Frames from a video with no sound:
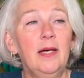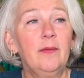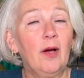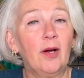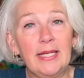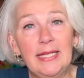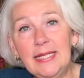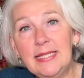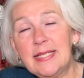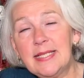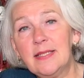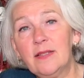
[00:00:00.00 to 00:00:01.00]
Our
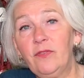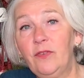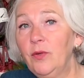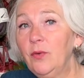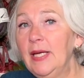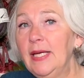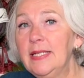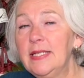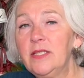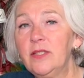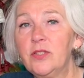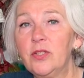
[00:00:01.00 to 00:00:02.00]
kids flew
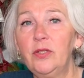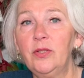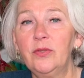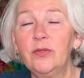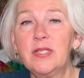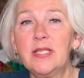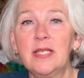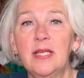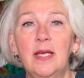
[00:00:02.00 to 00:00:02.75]
into Toulouse.